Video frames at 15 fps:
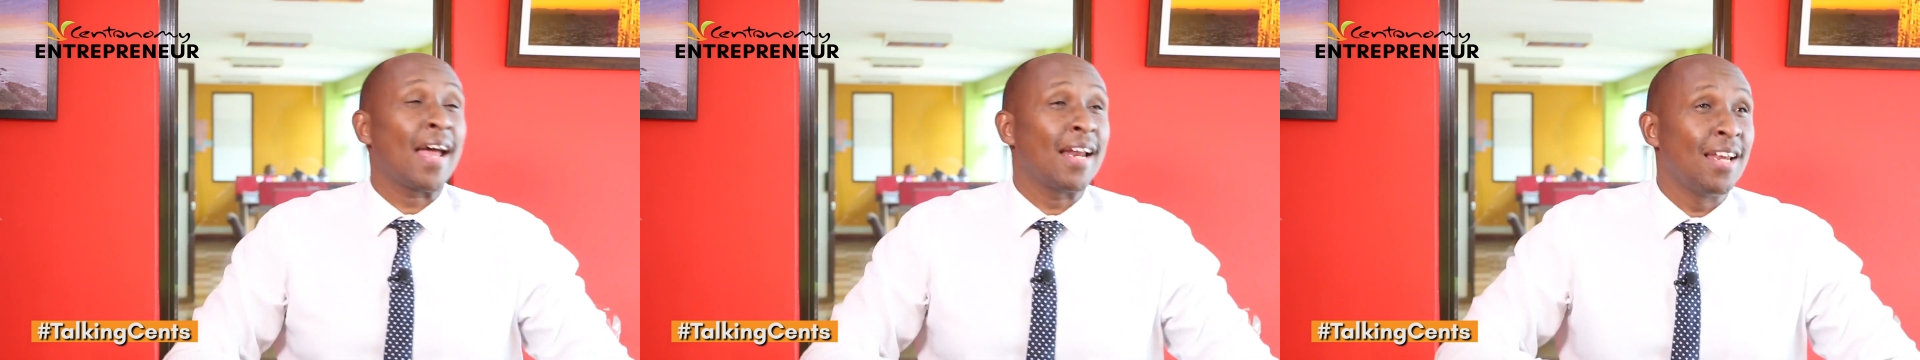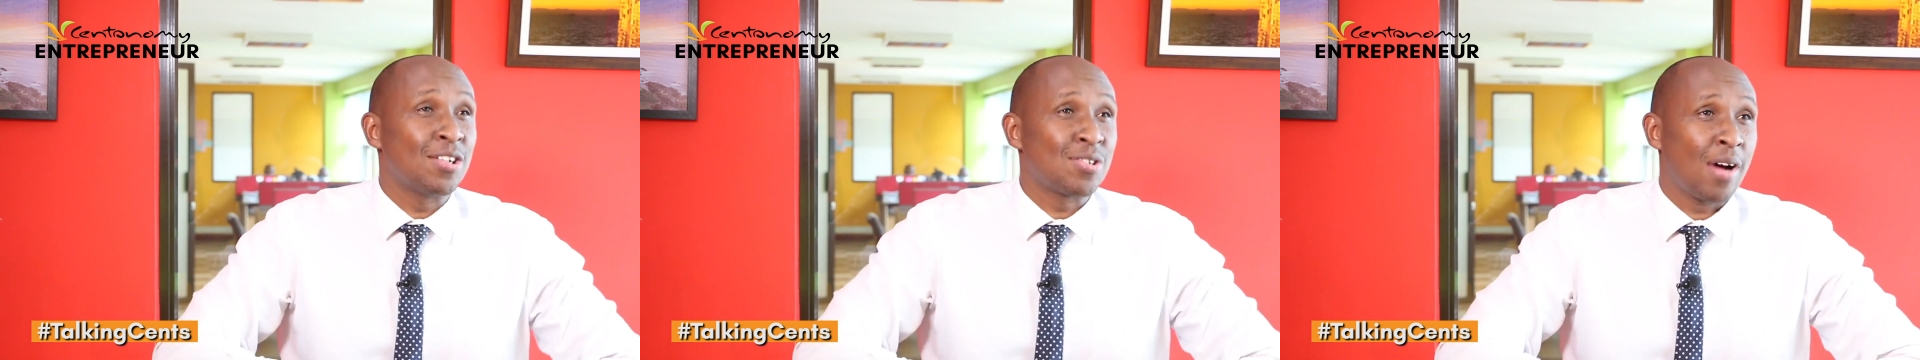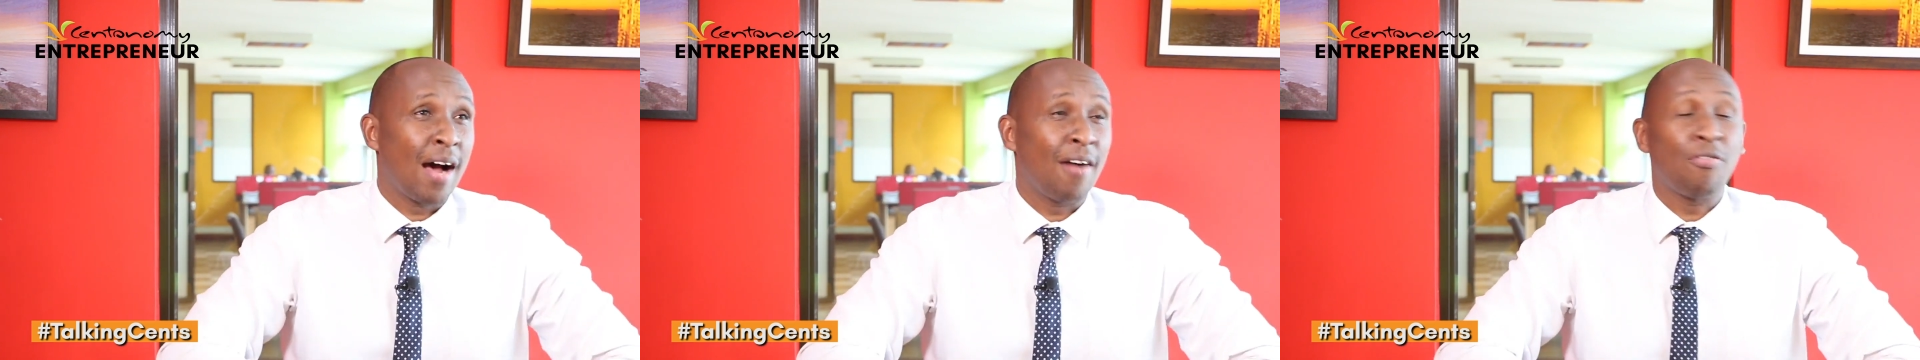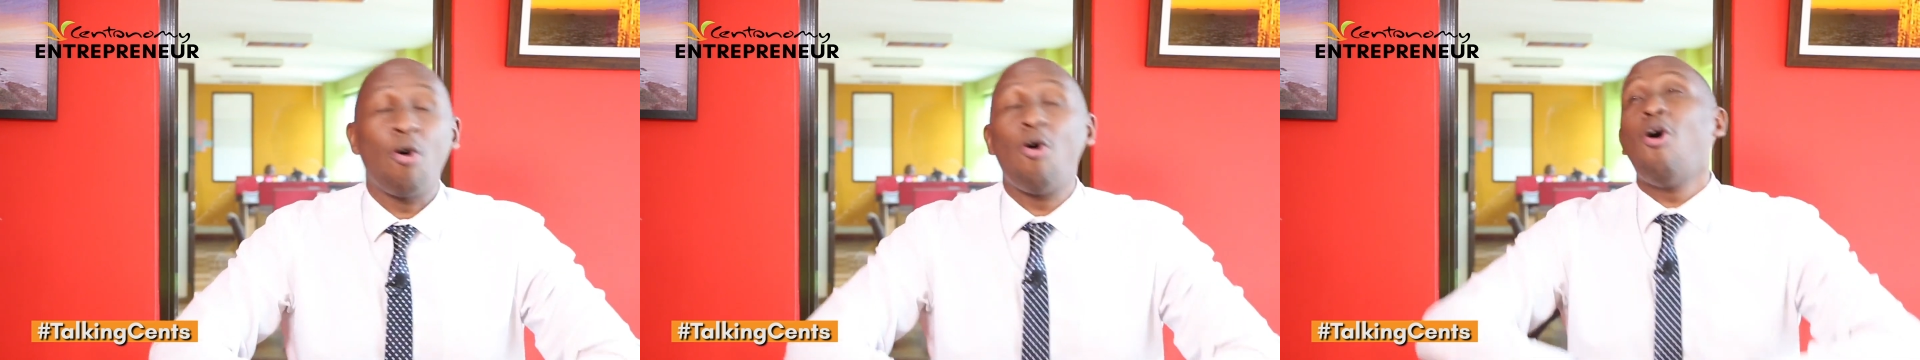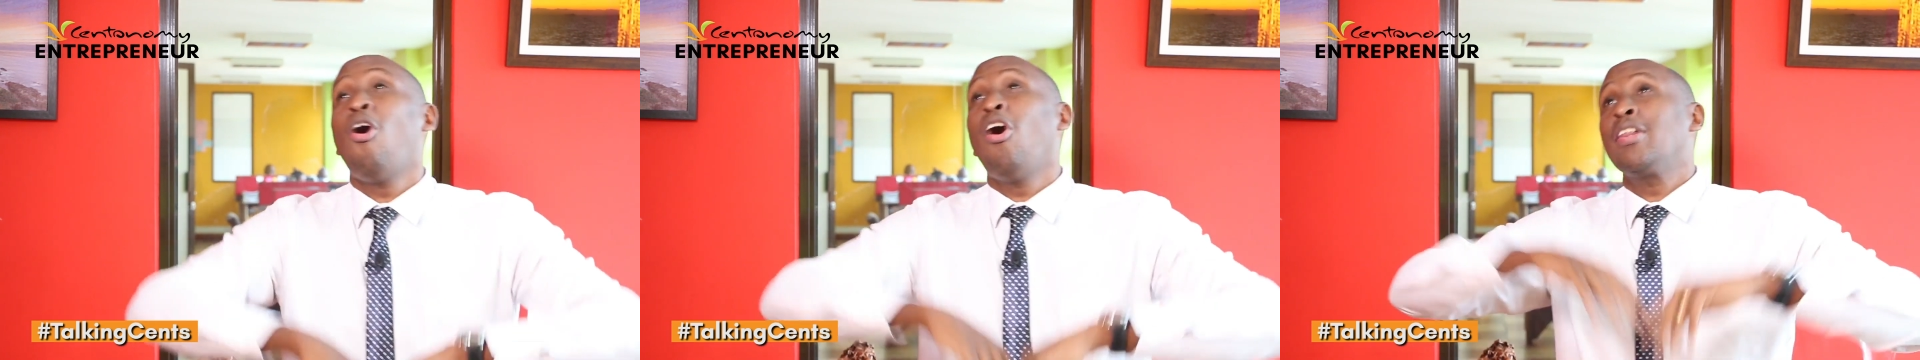I need to
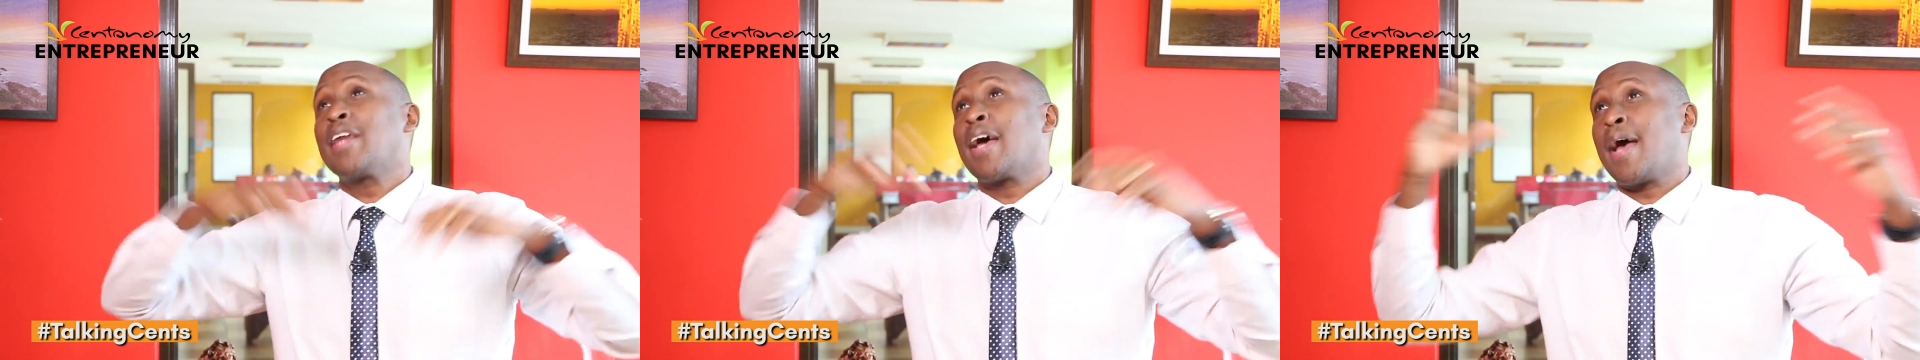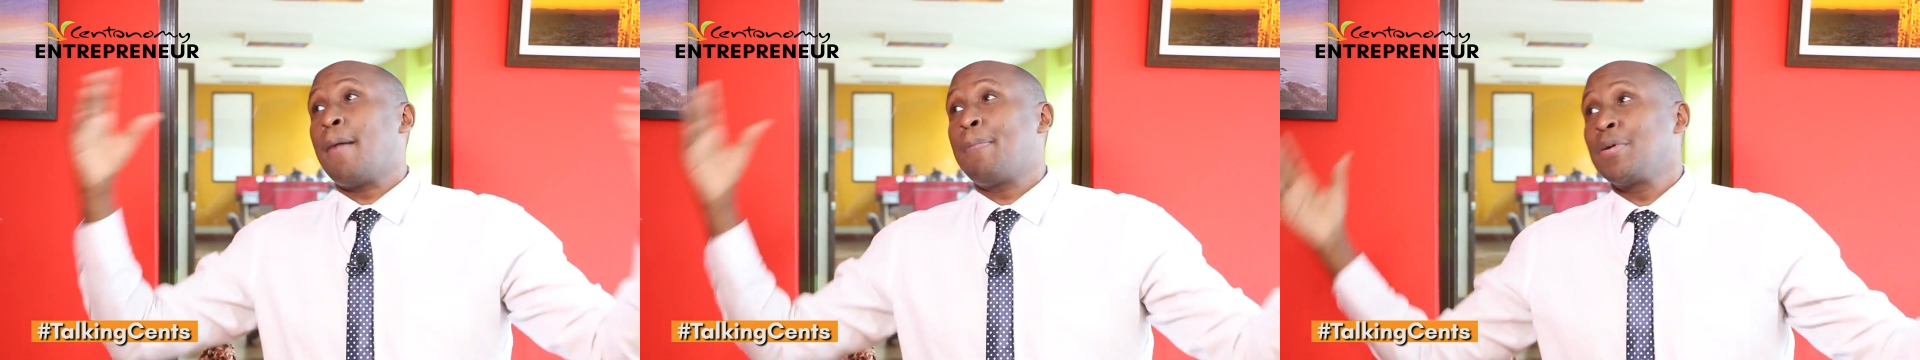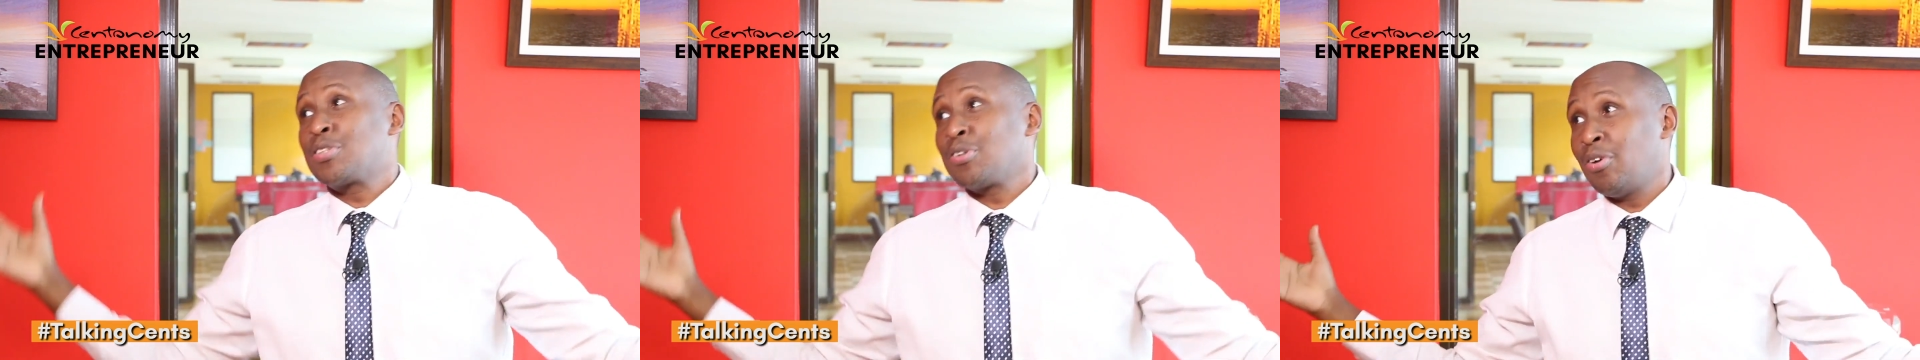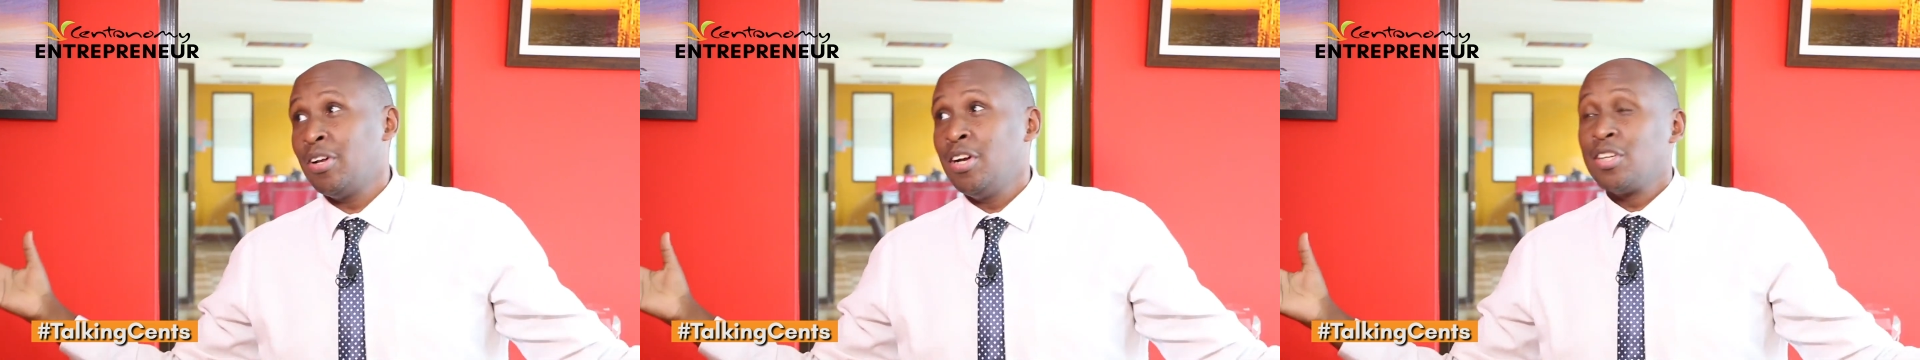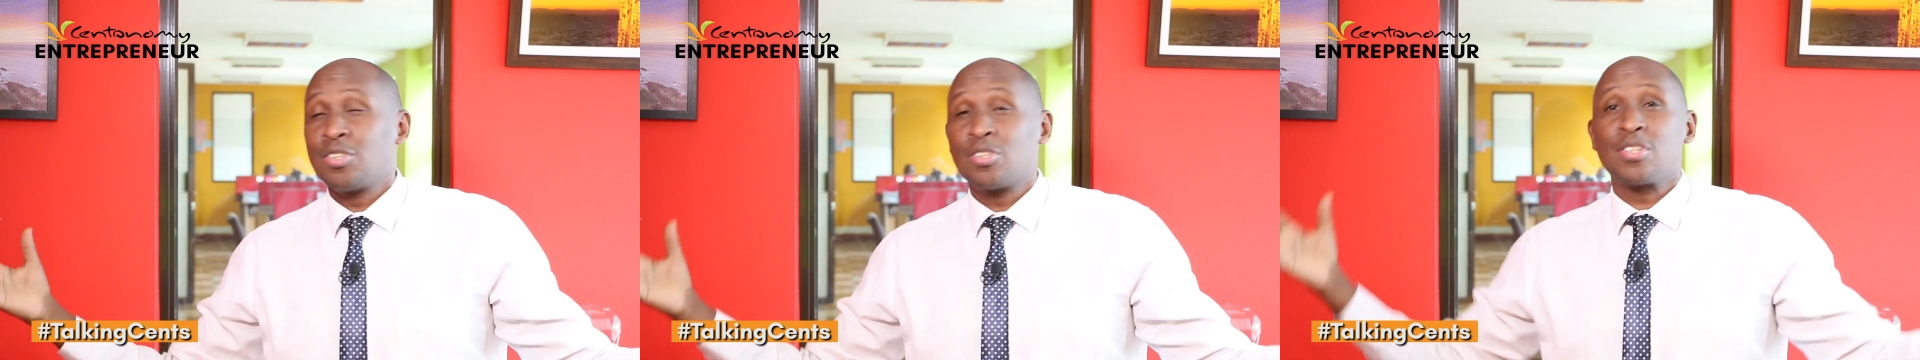have all the
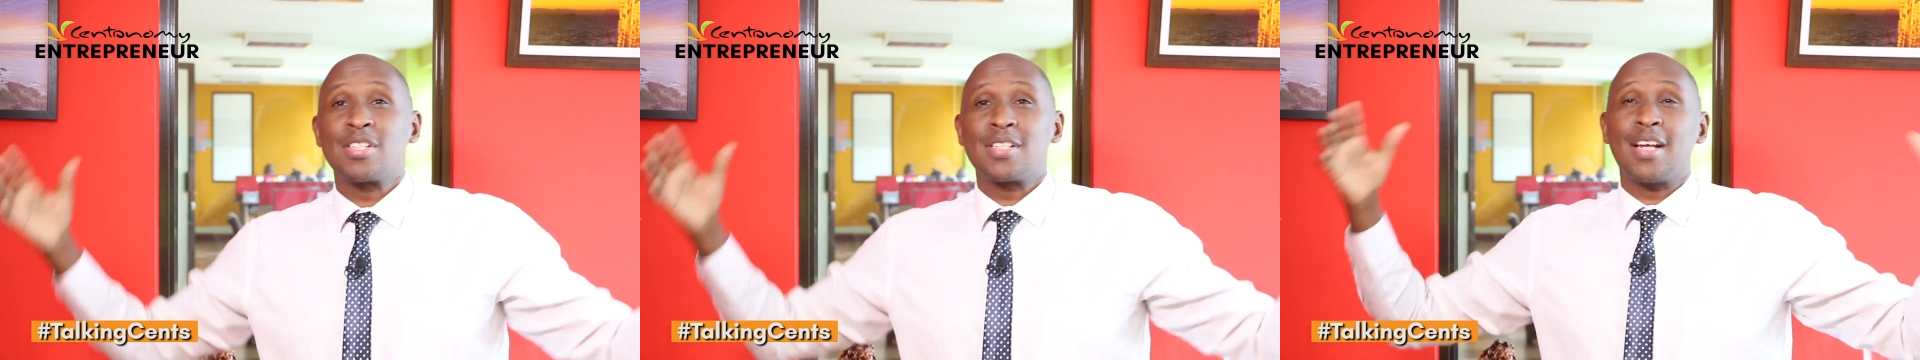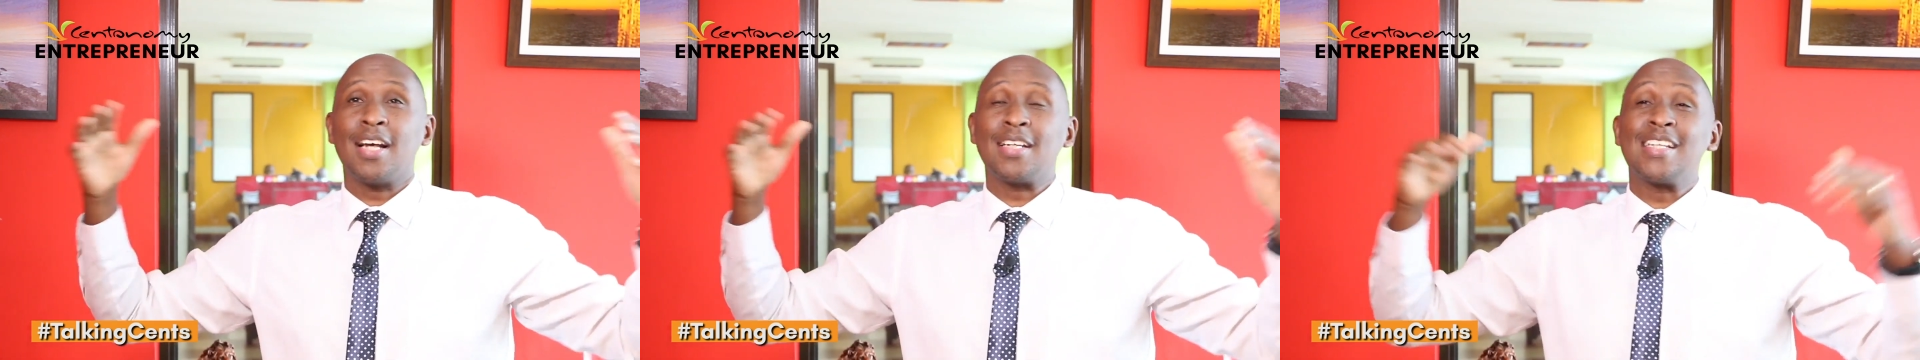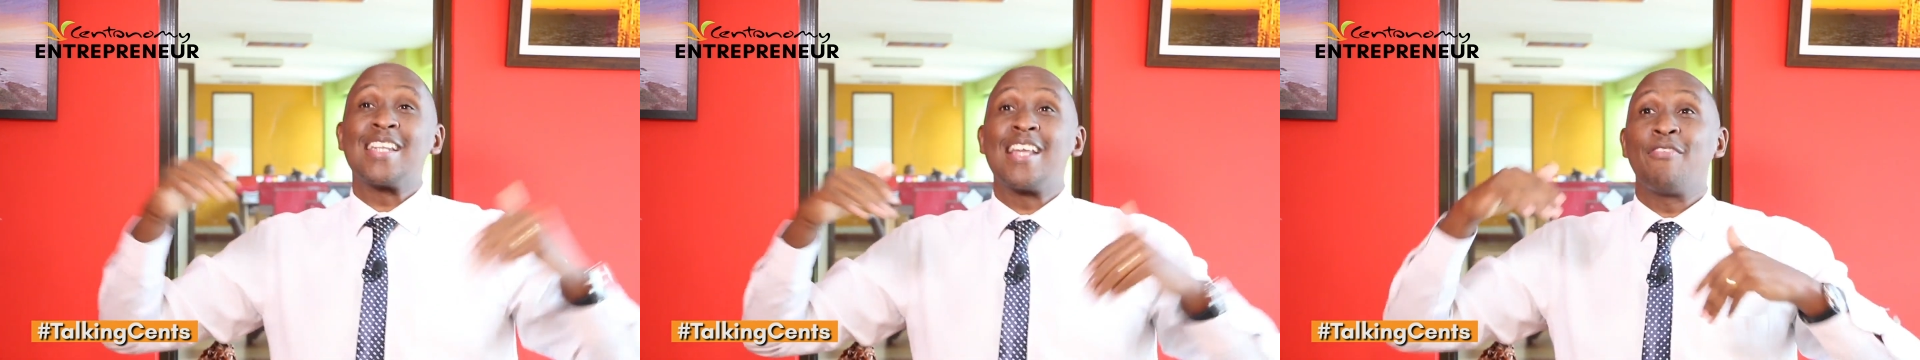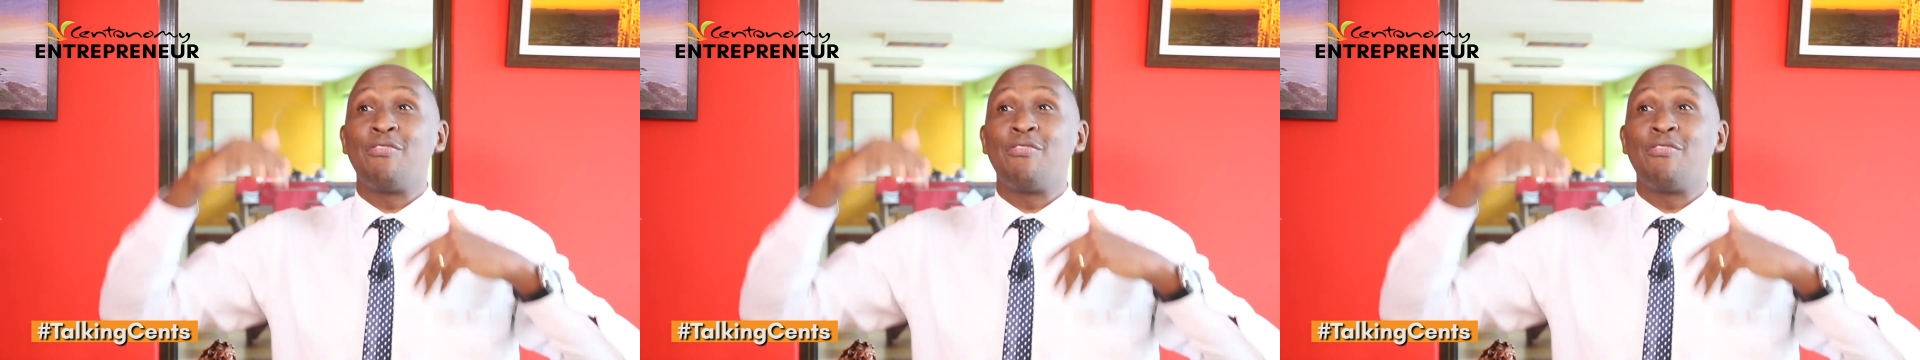capital to start the